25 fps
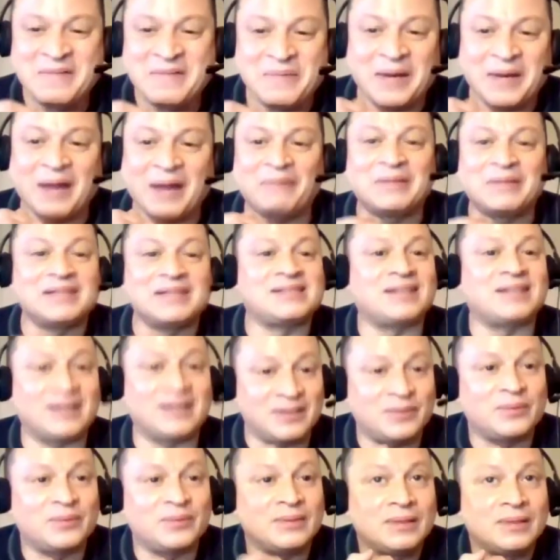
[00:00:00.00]
but I'm going to tell
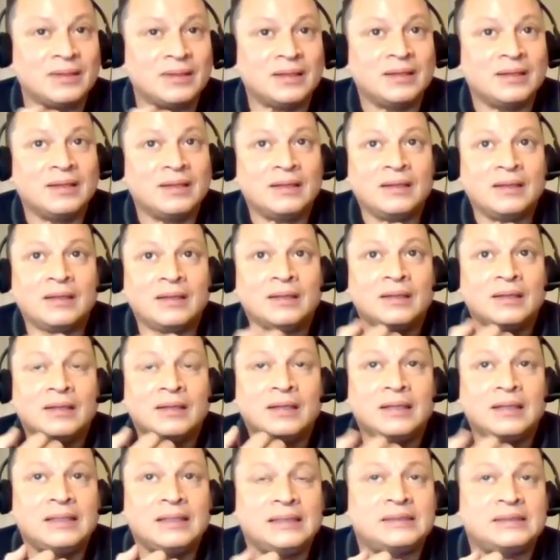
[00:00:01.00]
you,
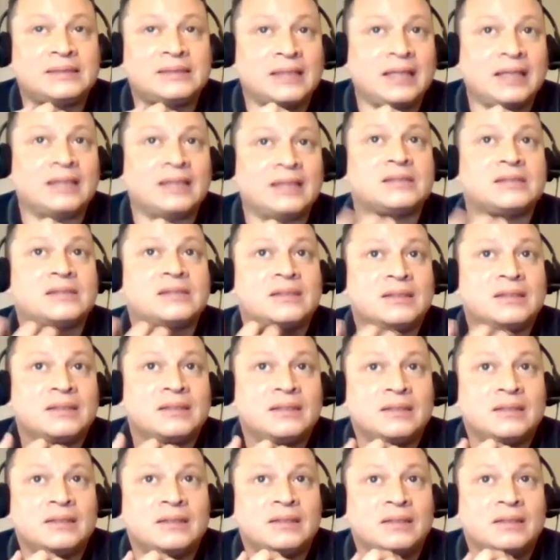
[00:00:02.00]
he says,
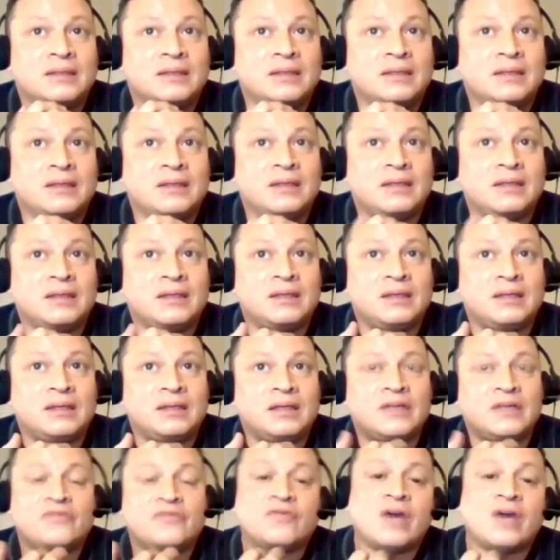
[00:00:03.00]

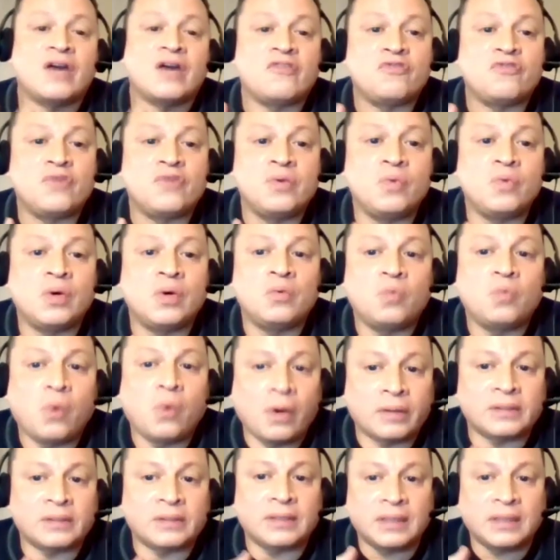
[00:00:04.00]
if everyone
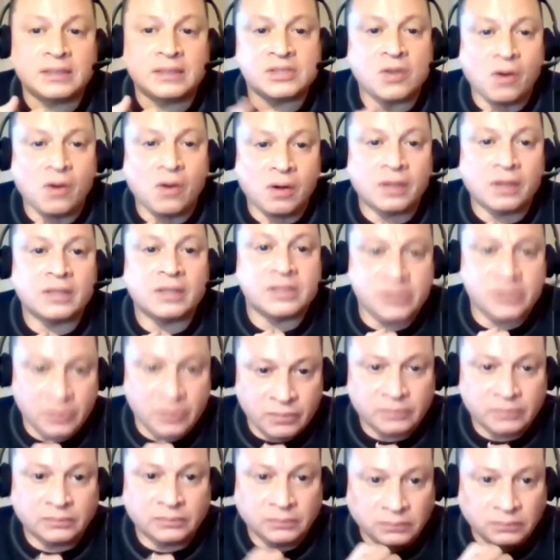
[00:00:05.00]
worked as hard as
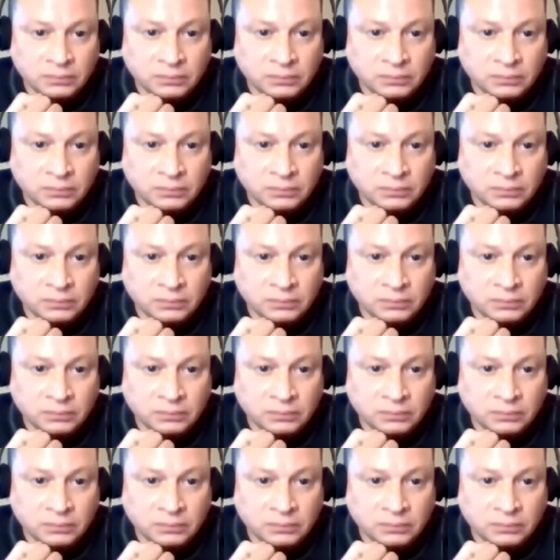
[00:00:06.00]
you,